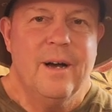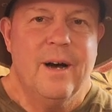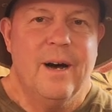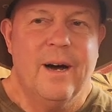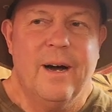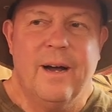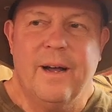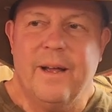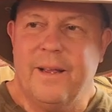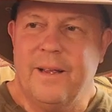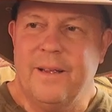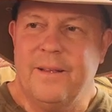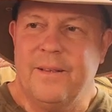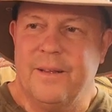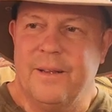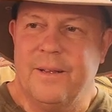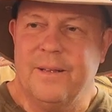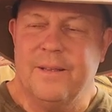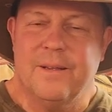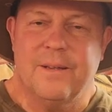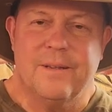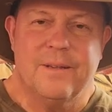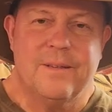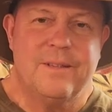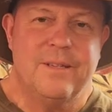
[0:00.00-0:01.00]

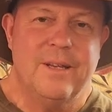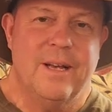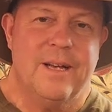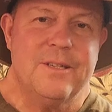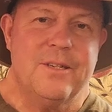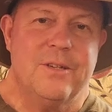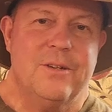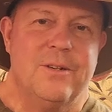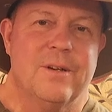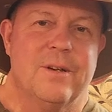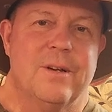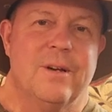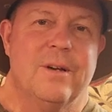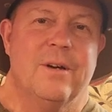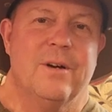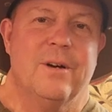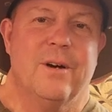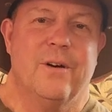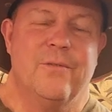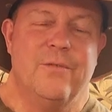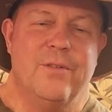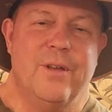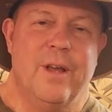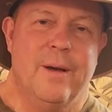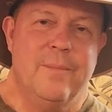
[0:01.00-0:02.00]
in the desert
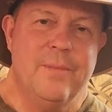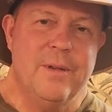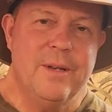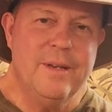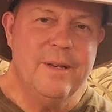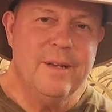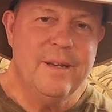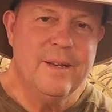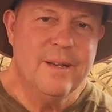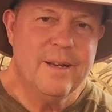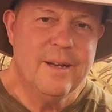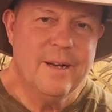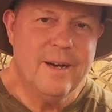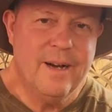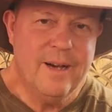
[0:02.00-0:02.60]
of Yemen.